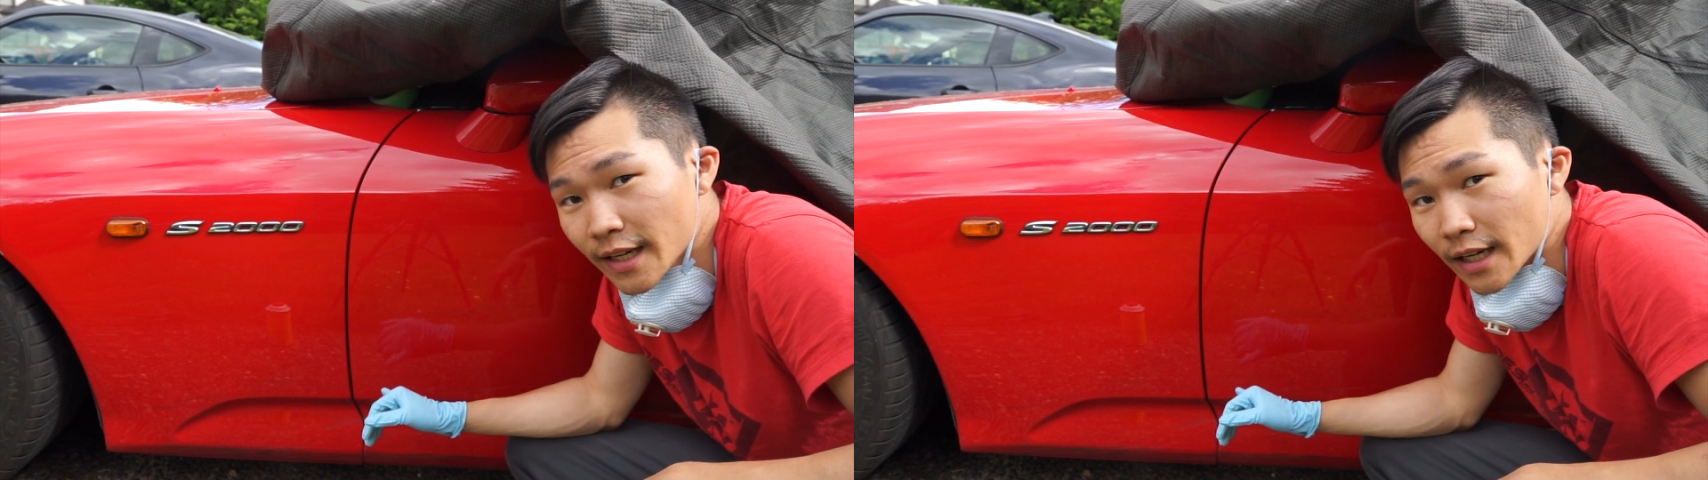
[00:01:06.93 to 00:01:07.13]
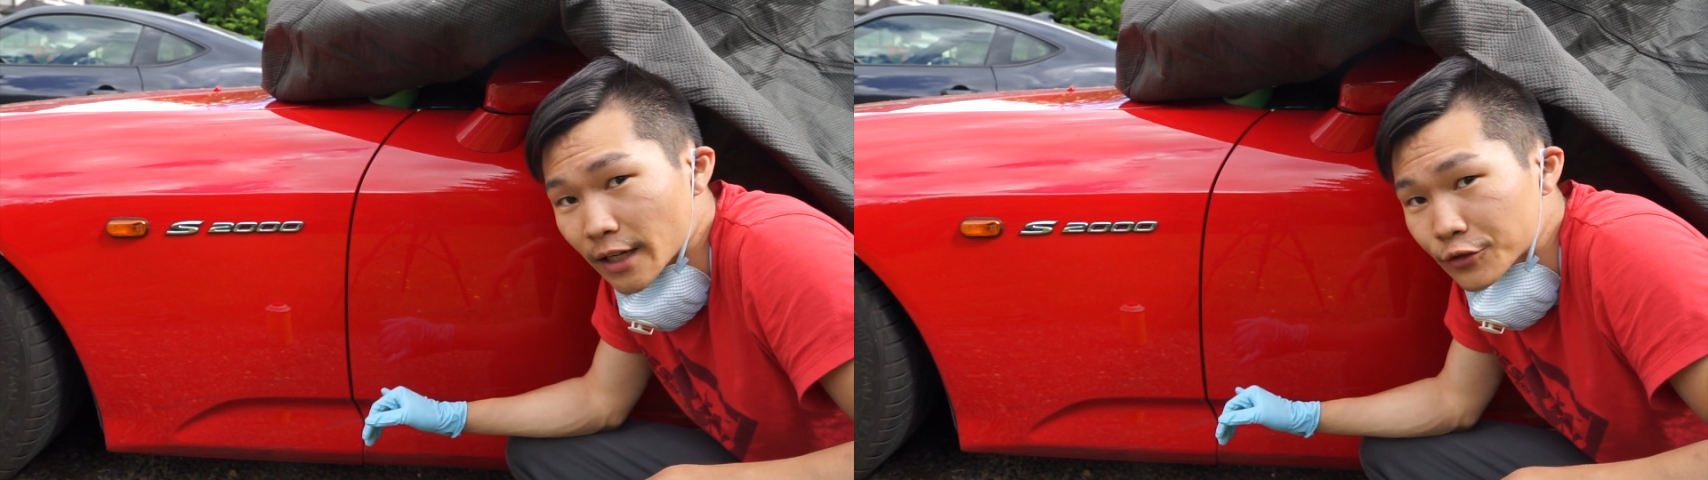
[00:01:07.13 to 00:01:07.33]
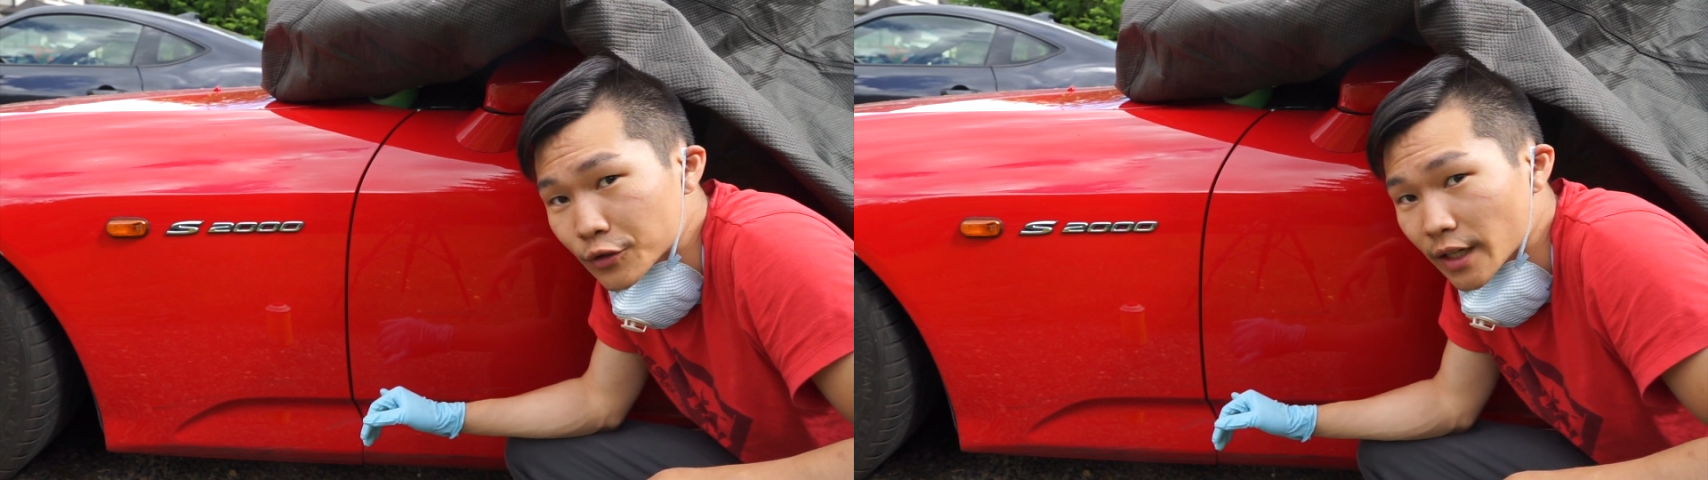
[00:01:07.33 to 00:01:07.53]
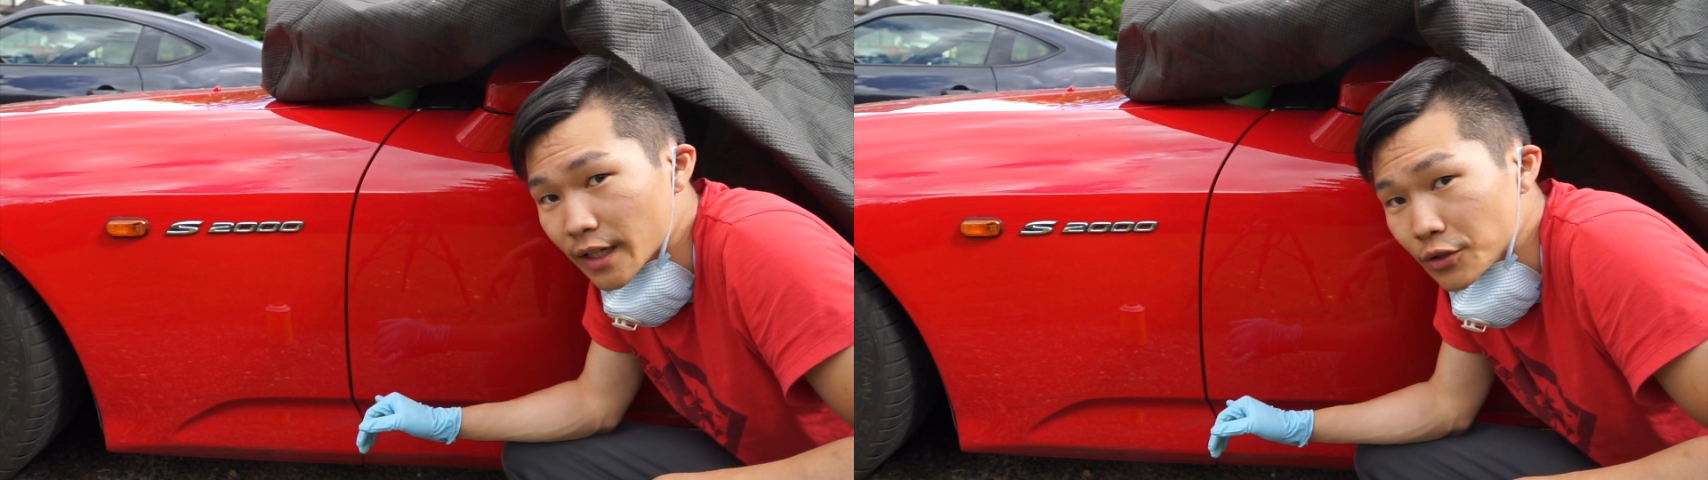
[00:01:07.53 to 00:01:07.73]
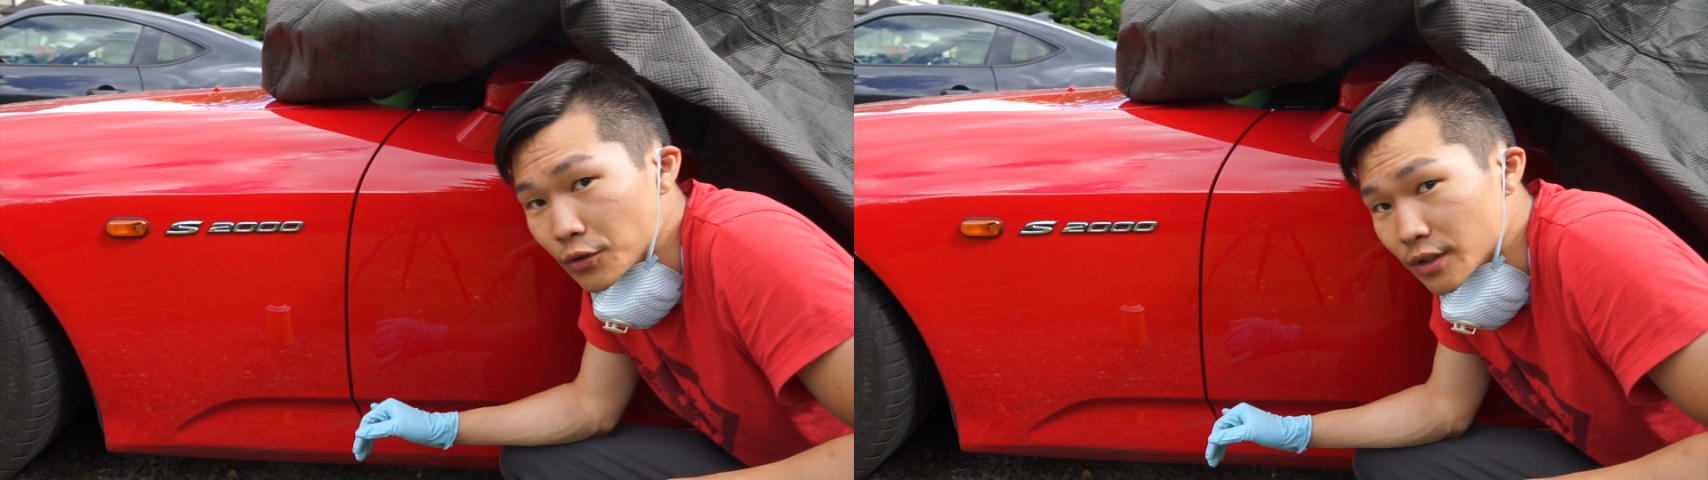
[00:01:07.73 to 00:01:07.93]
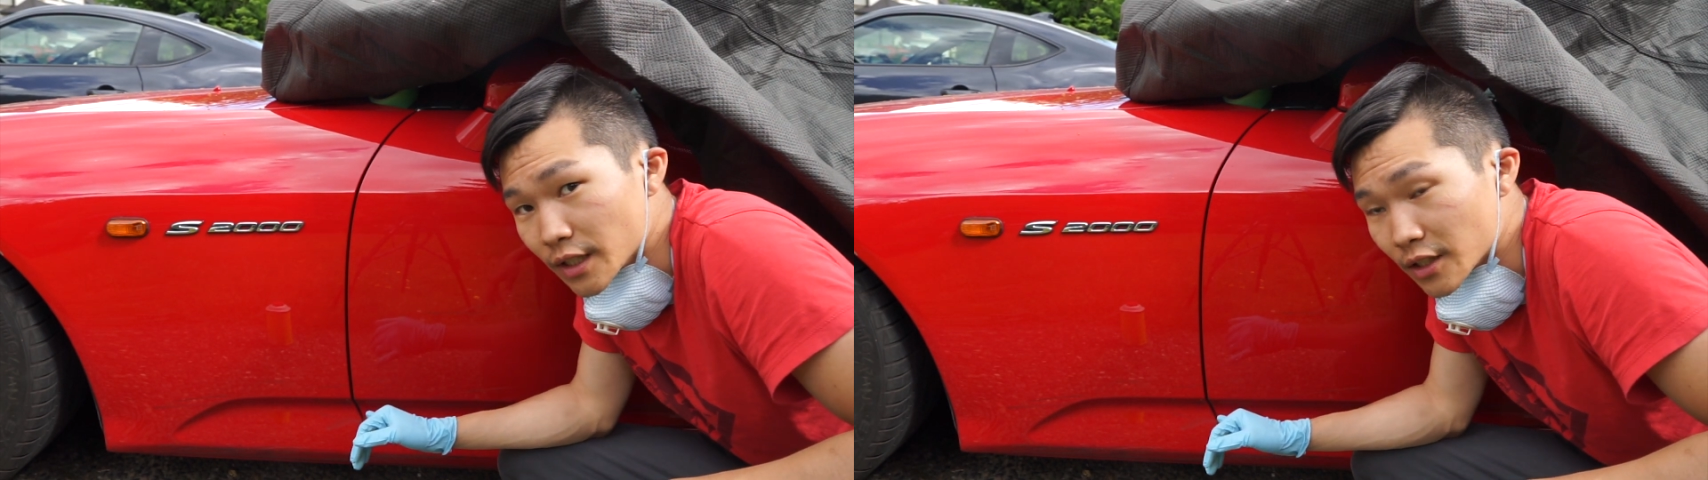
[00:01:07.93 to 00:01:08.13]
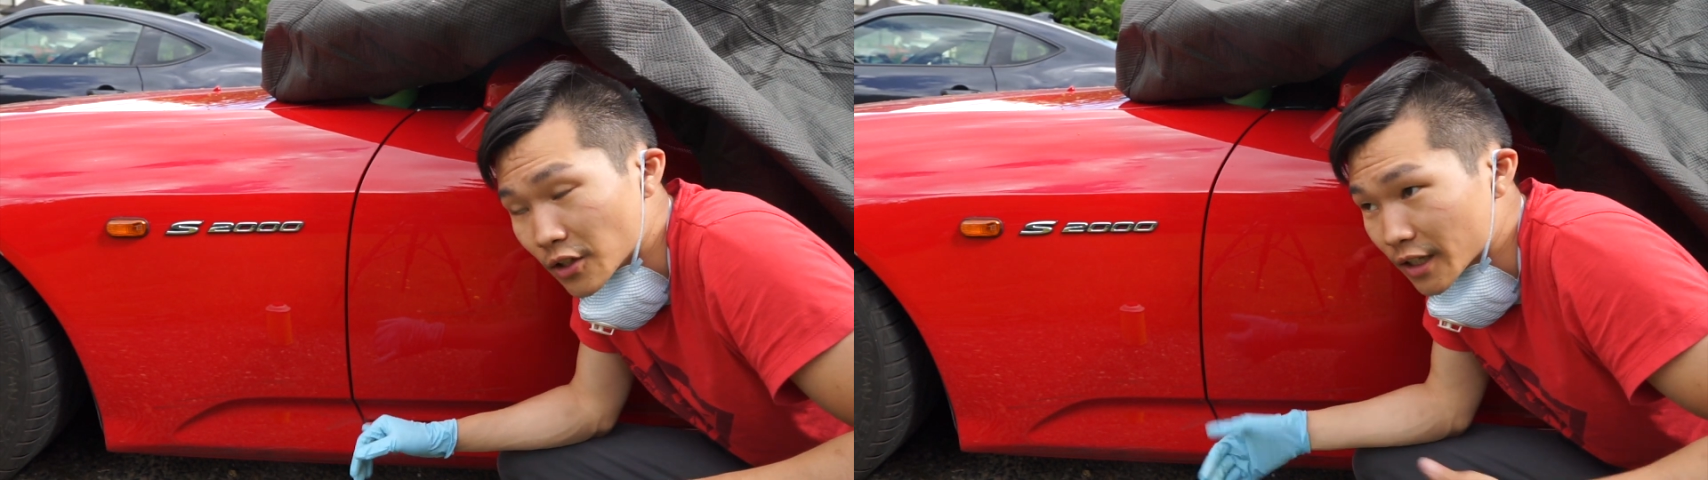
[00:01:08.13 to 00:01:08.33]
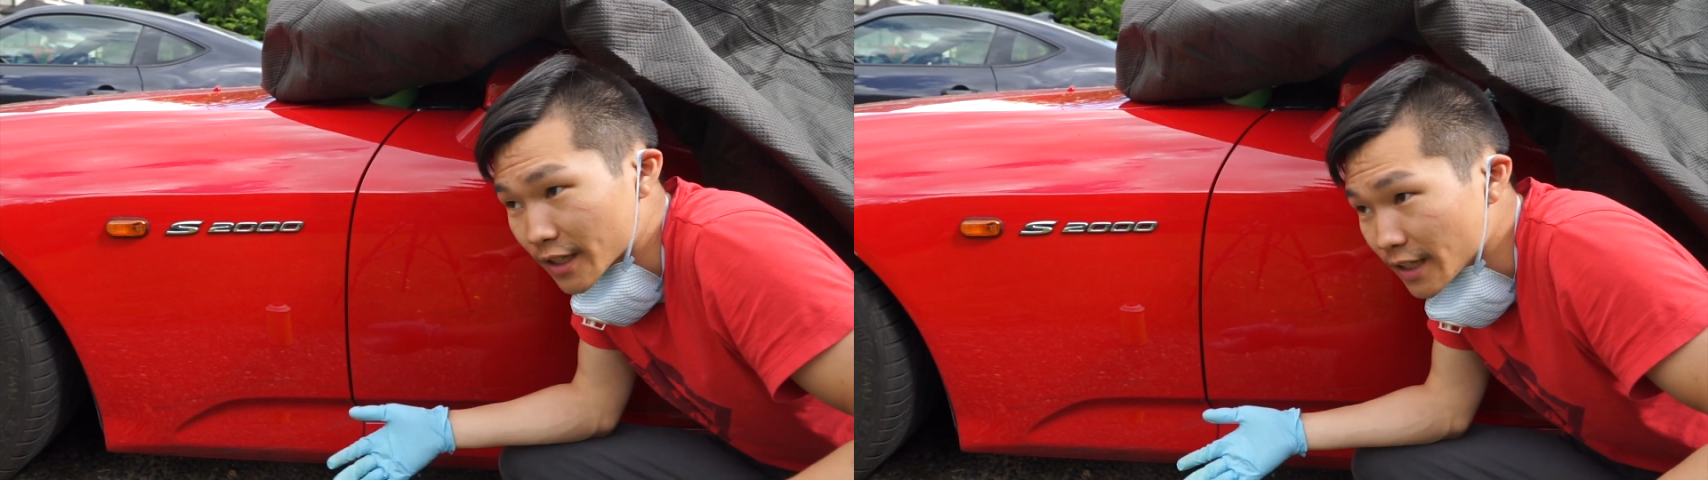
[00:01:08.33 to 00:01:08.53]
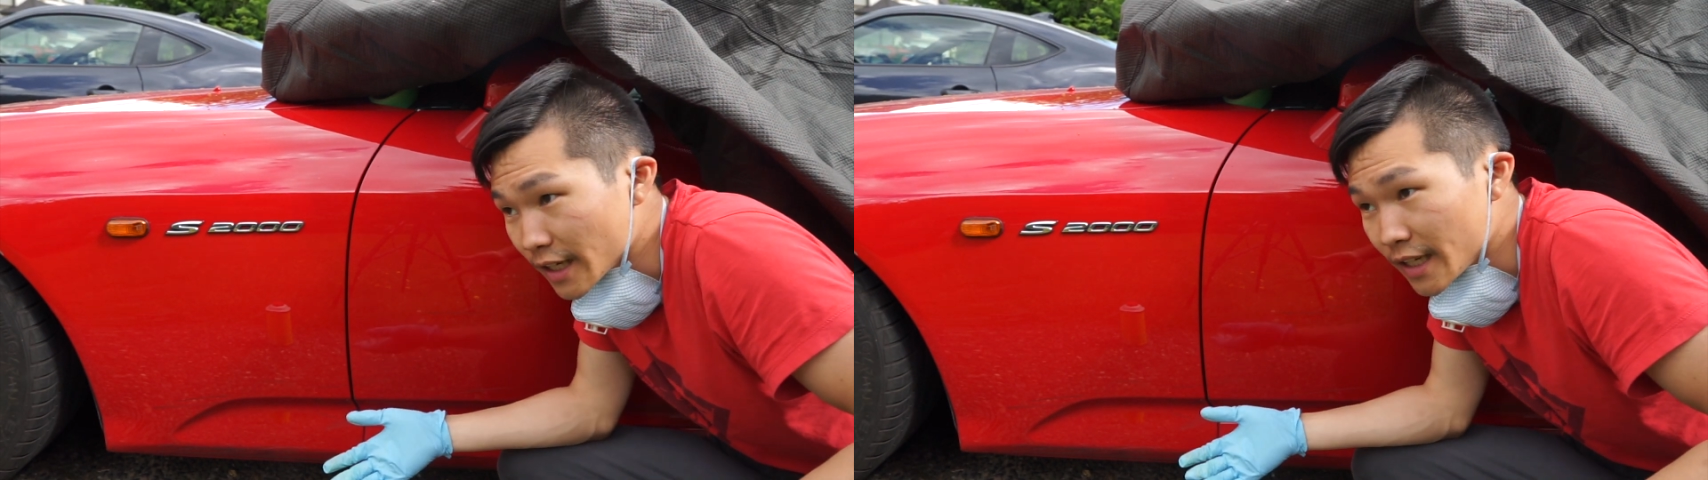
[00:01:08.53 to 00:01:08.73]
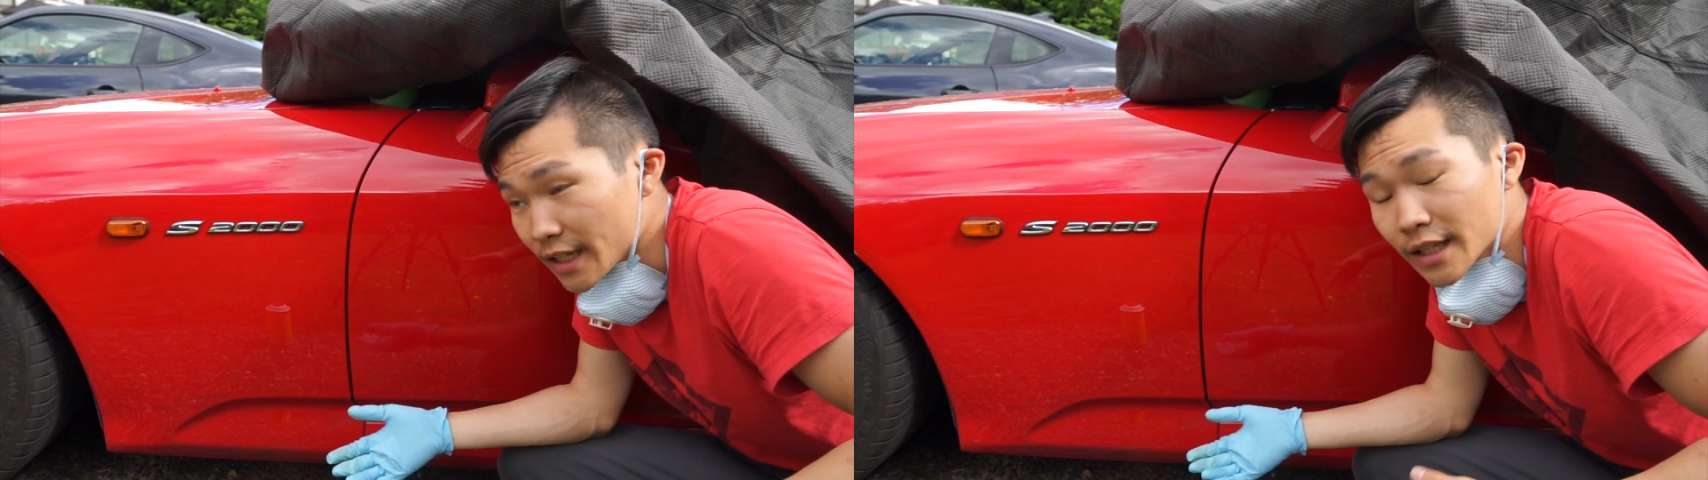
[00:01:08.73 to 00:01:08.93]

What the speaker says: I've tried using a lot of clay.